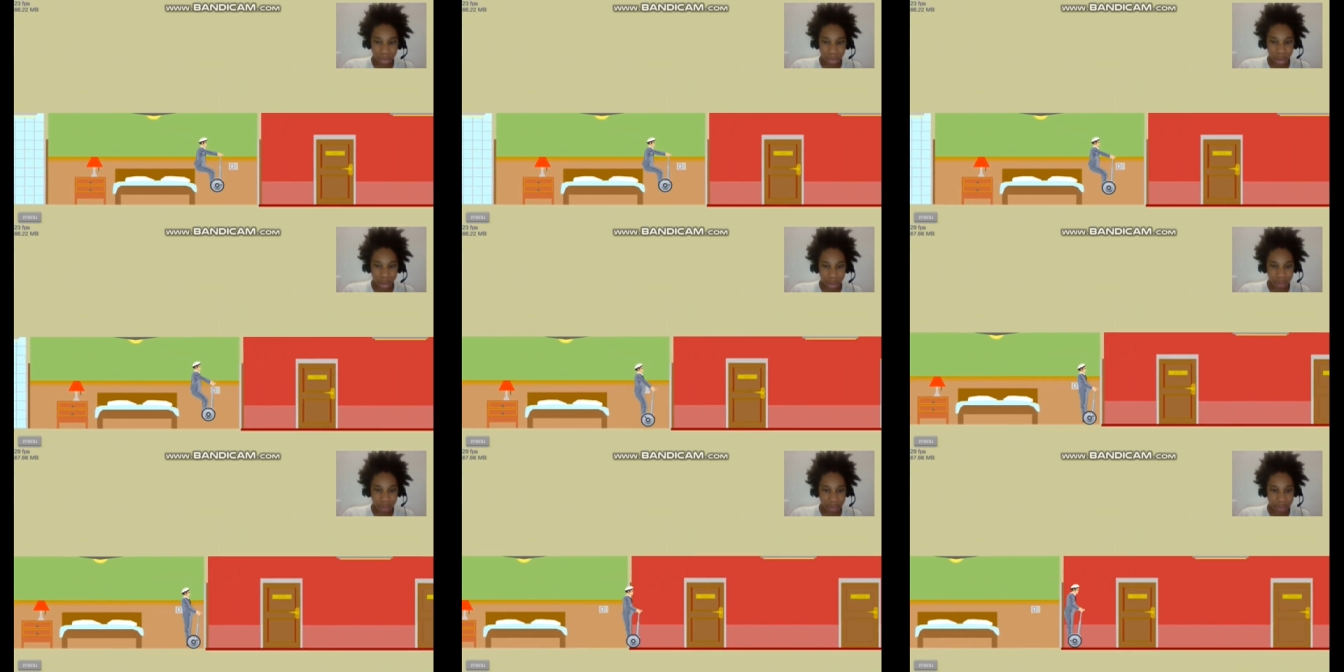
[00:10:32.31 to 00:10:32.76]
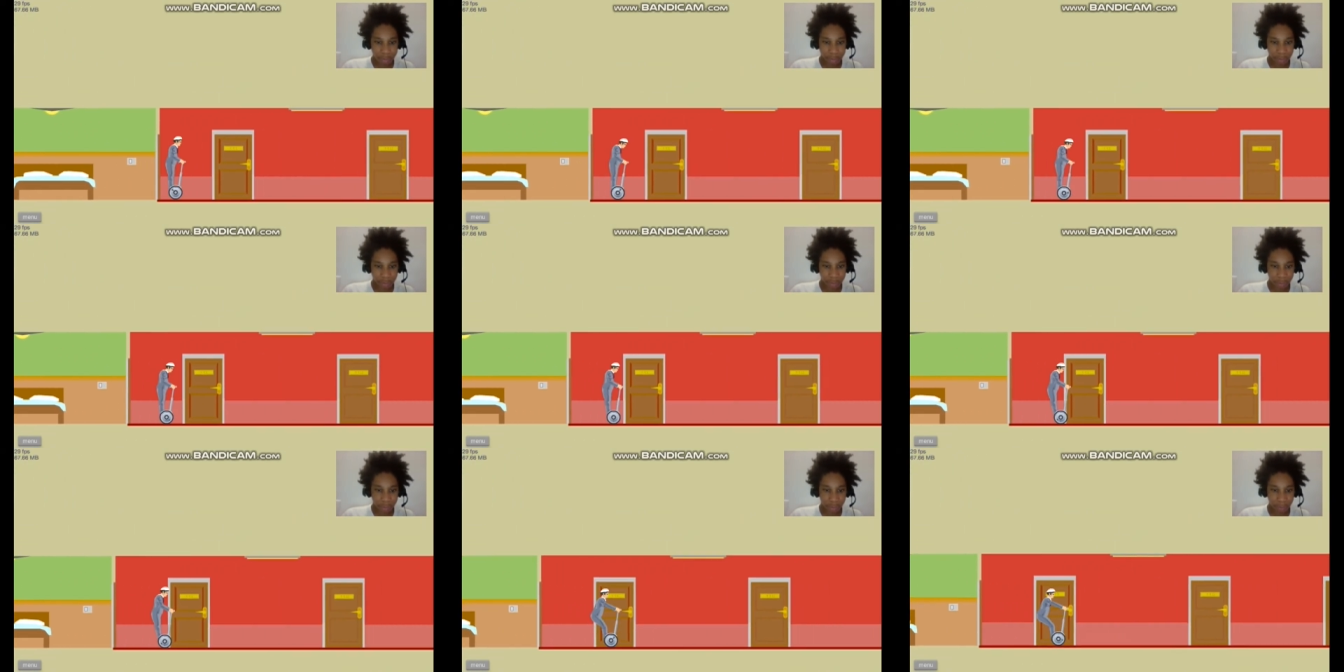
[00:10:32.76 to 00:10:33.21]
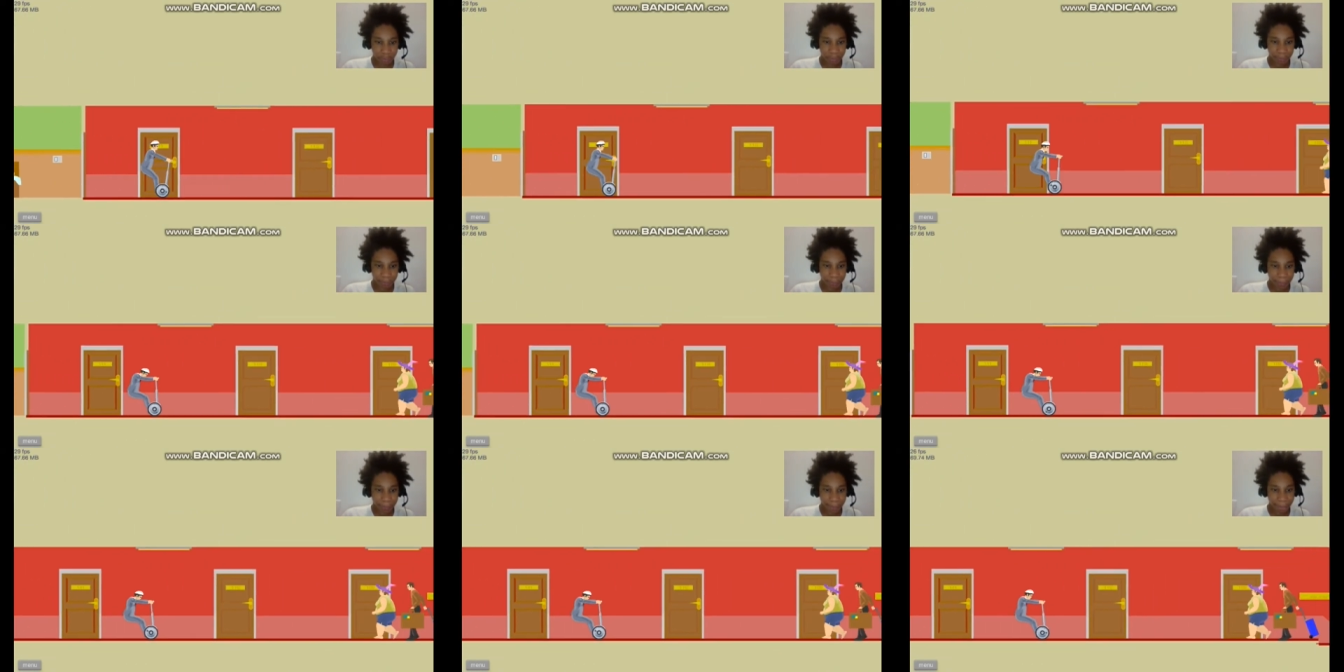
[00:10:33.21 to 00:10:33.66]
Alright, let's go.
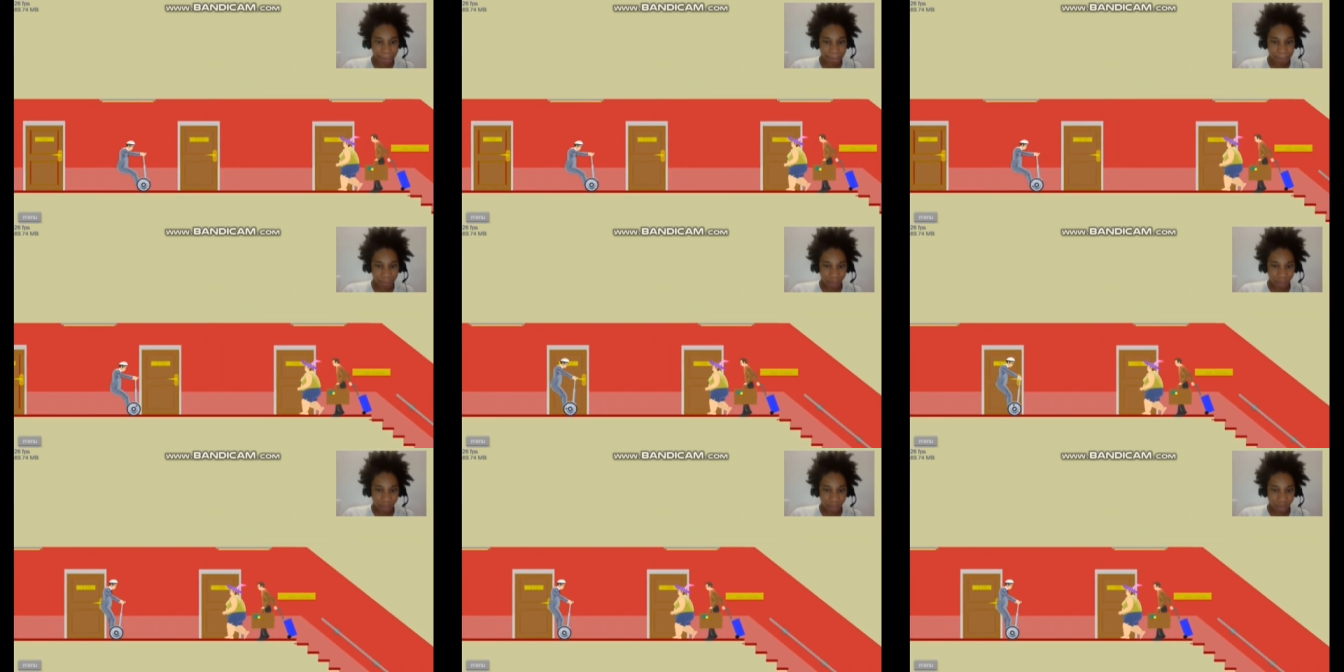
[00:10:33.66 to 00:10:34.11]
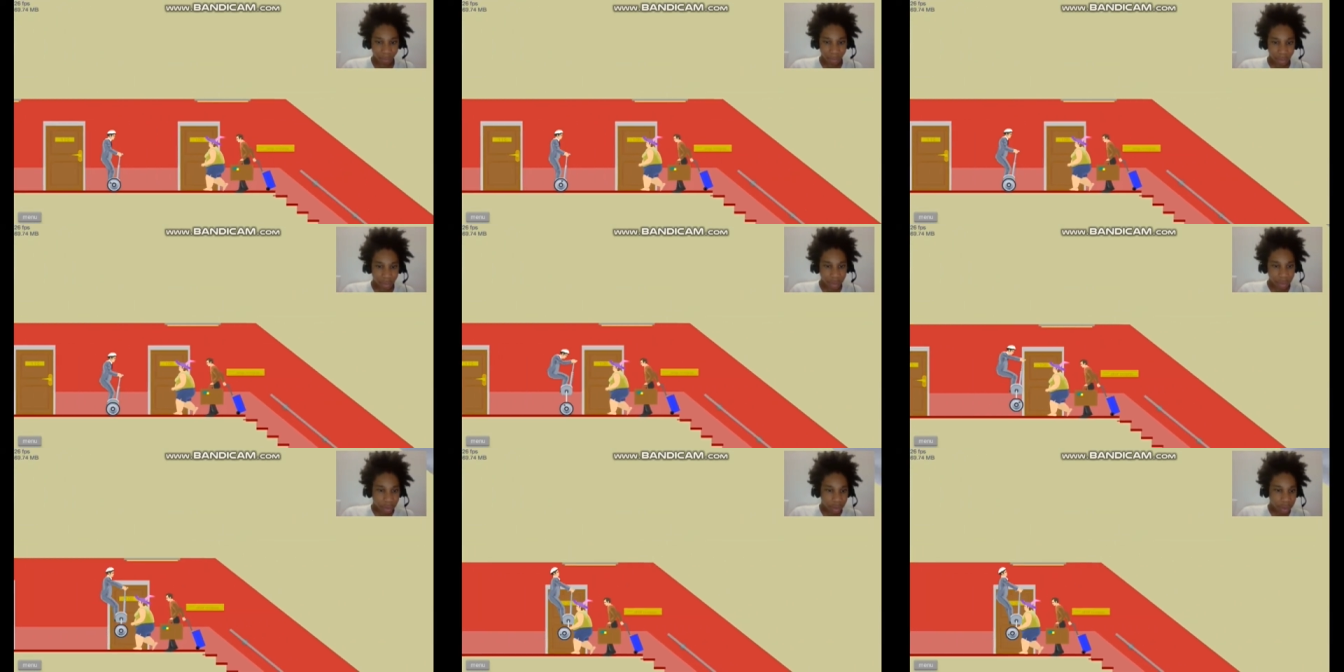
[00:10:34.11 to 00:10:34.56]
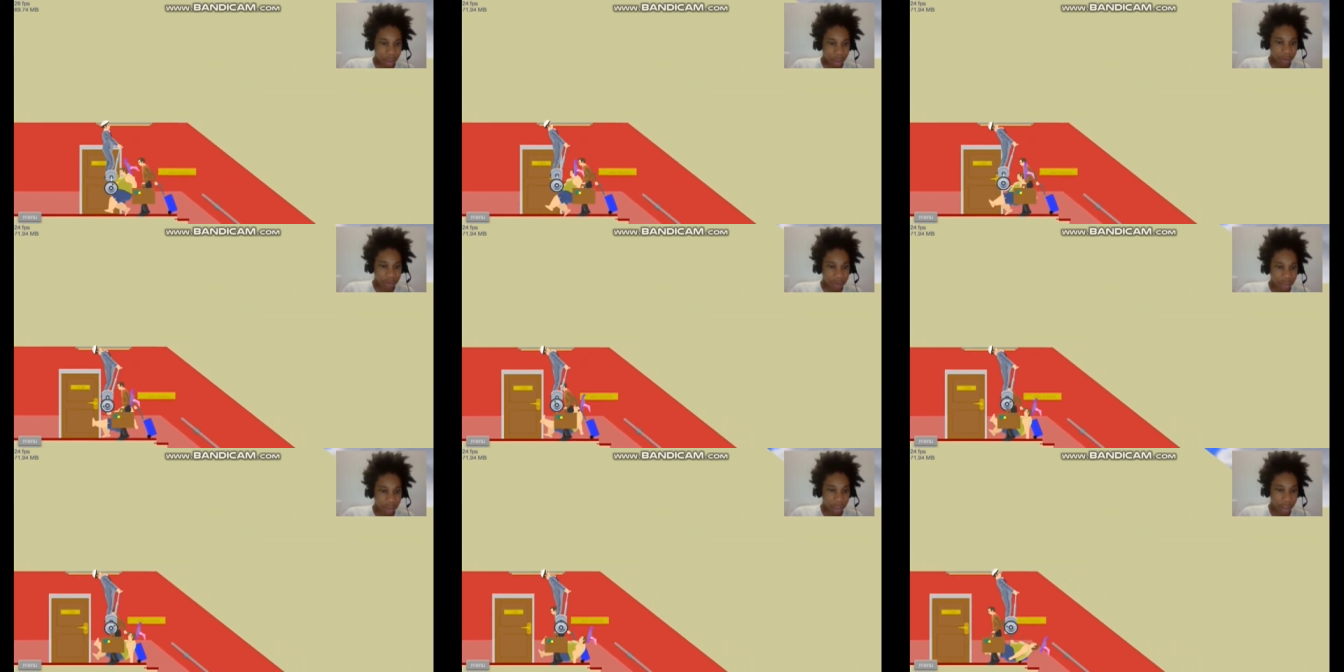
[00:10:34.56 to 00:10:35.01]

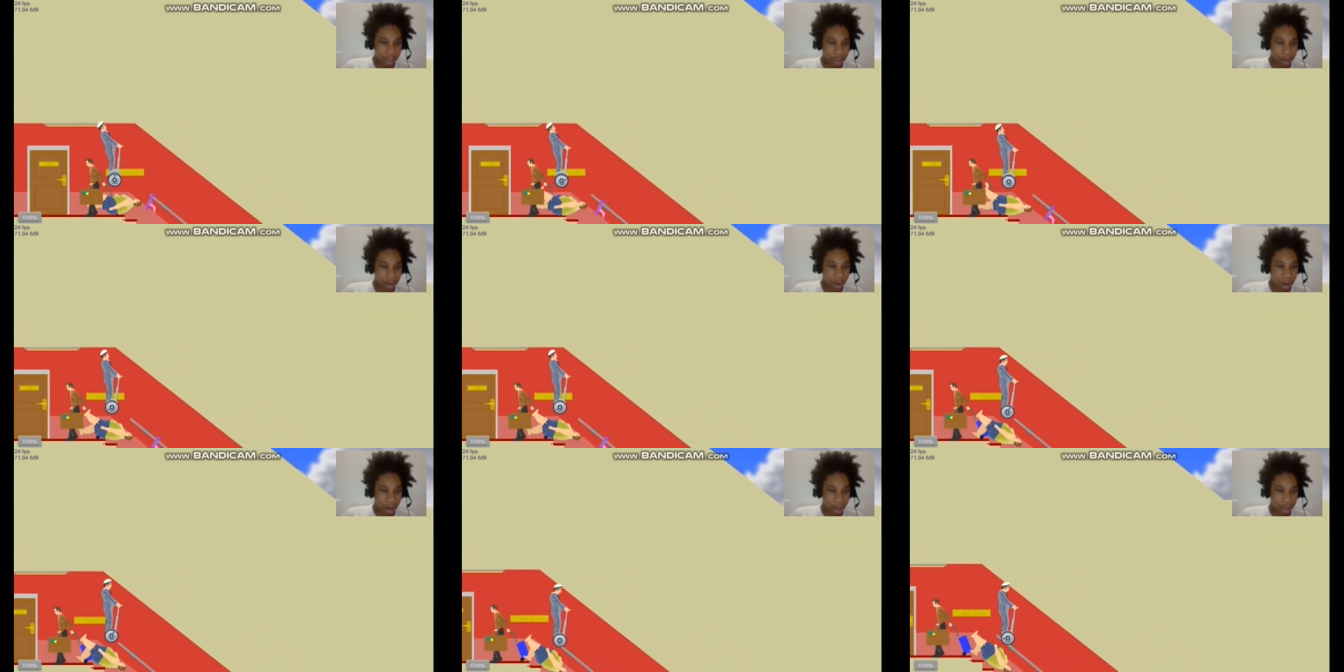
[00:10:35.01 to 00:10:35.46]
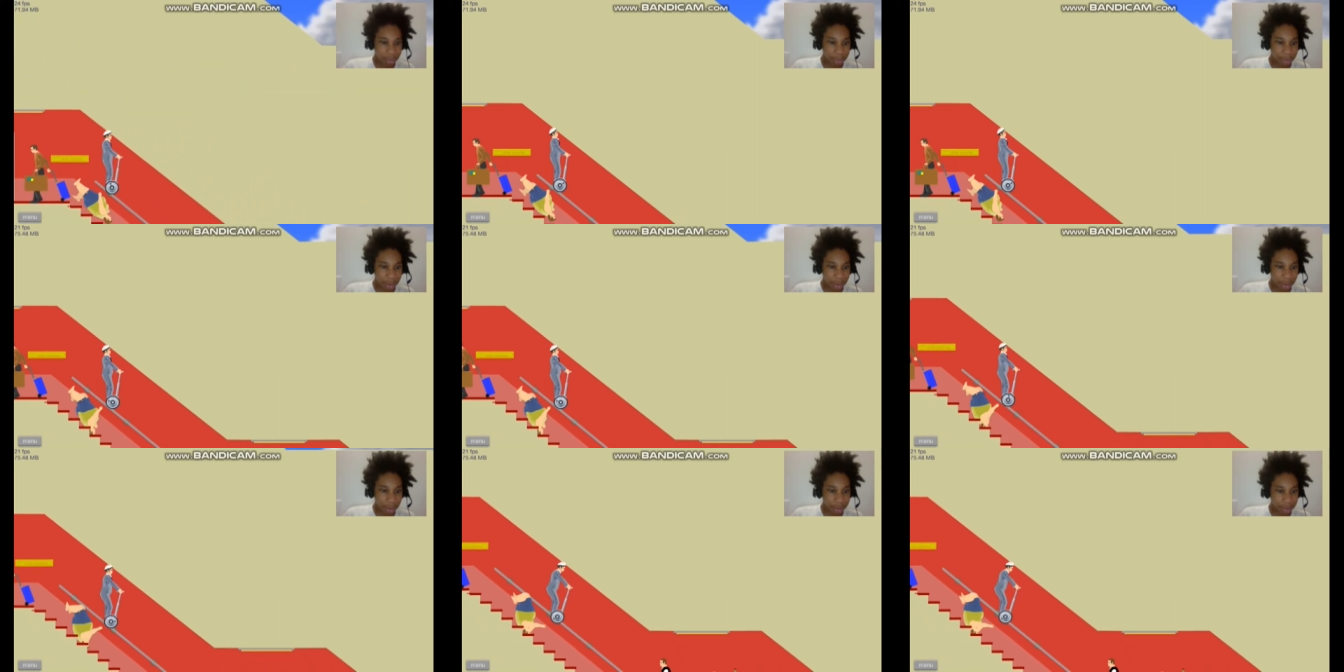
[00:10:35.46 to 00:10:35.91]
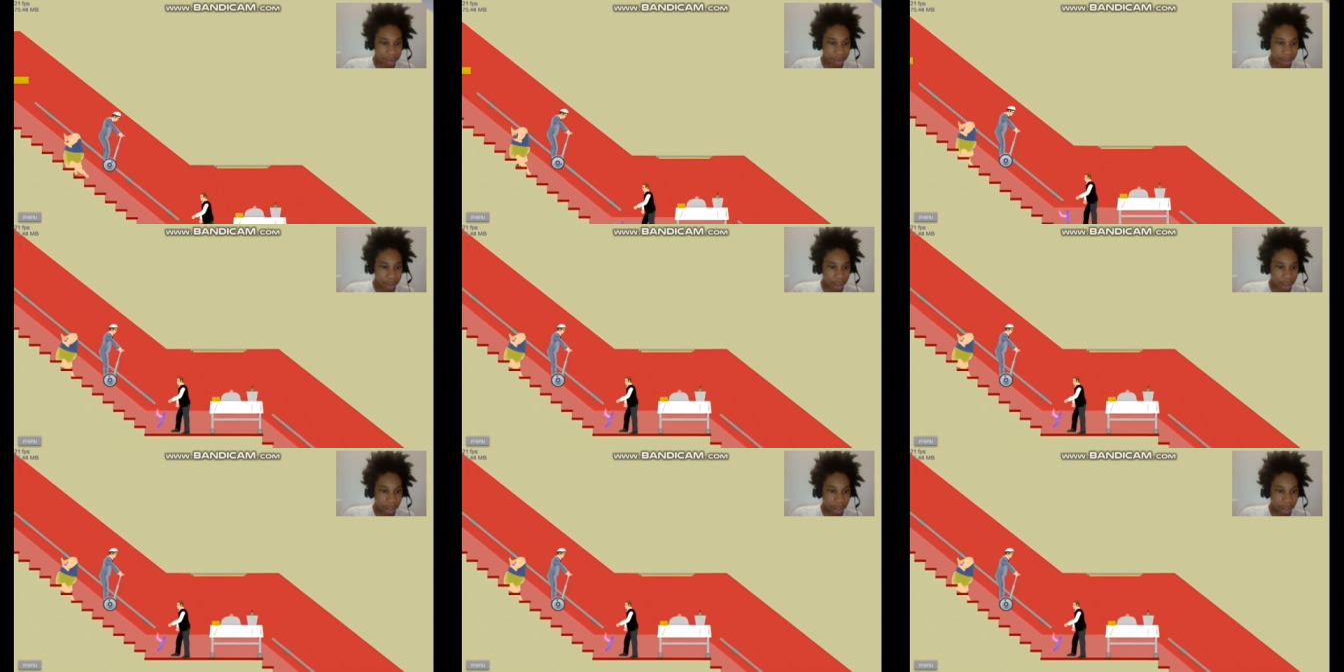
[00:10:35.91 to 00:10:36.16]
Let's hit all of these.